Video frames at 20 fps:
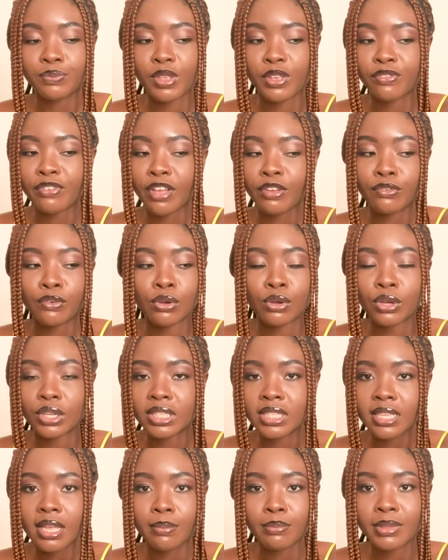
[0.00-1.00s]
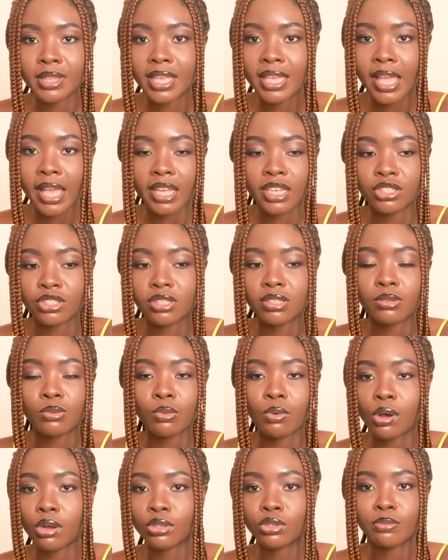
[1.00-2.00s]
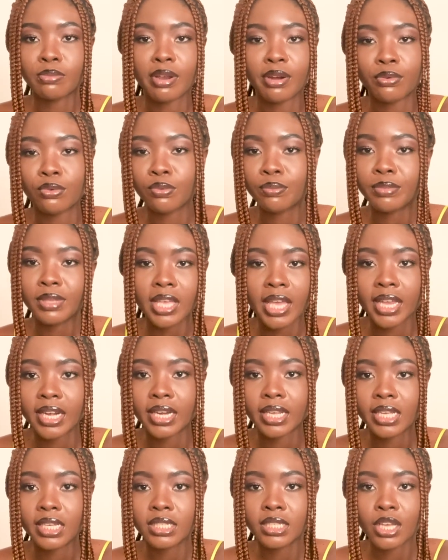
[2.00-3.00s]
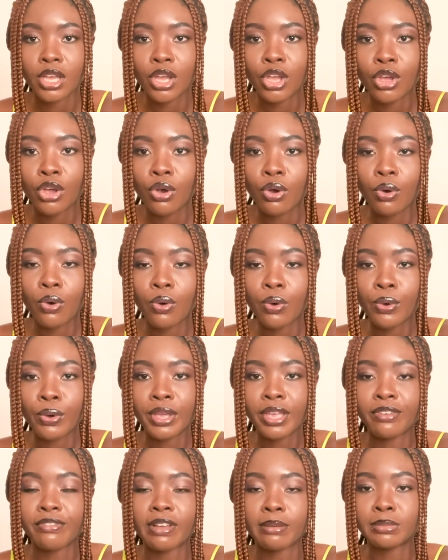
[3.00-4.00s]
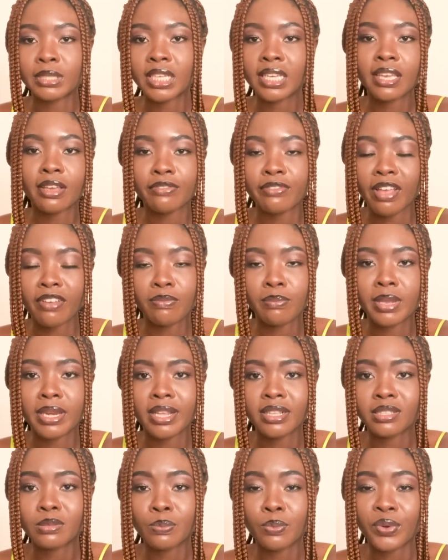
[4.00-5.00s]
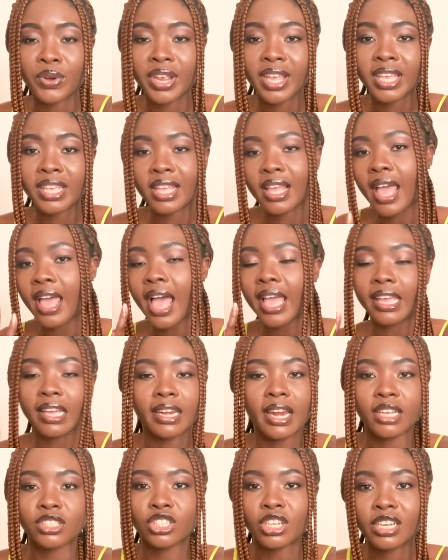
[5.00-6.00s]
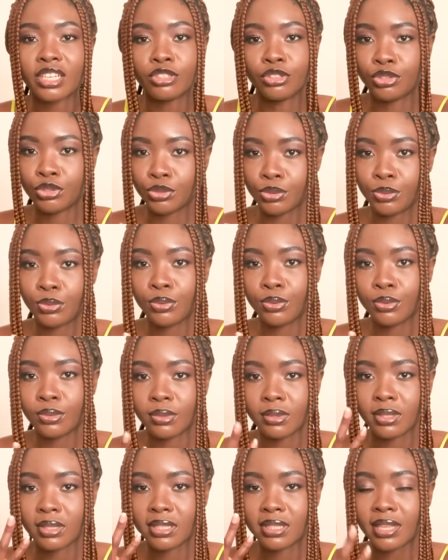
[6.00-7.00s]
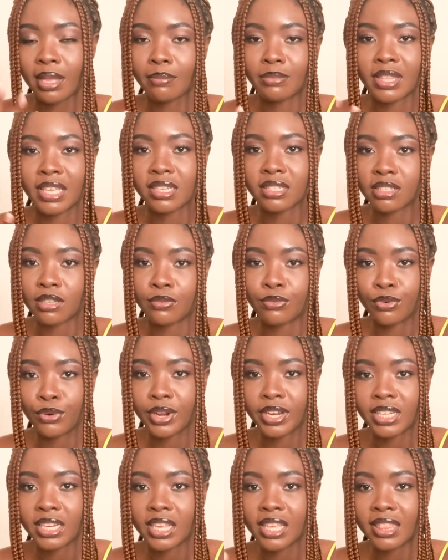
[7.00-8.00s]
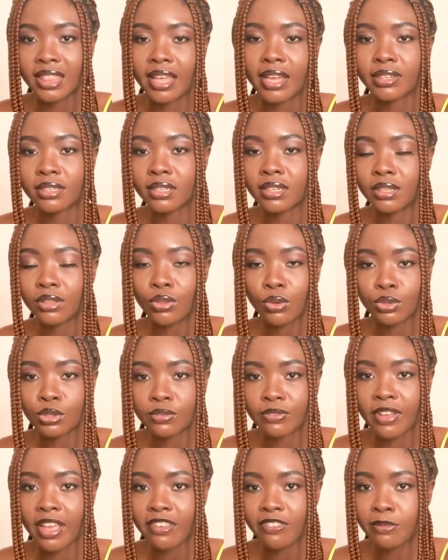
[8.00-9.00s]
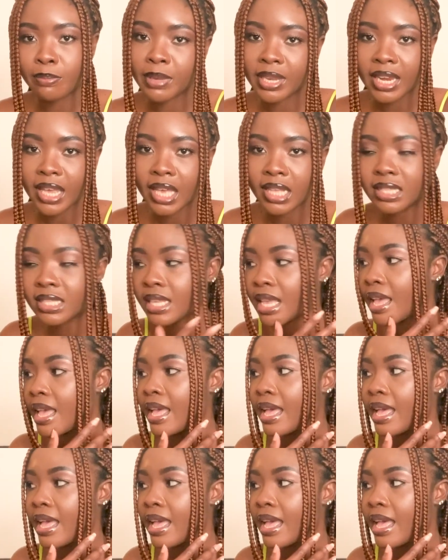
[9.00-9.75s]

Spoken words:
if I forgot something, I can just walk to my room, get it. Or if I'm taking a 5 minutes break, I can actually do something different in those 5 minutes,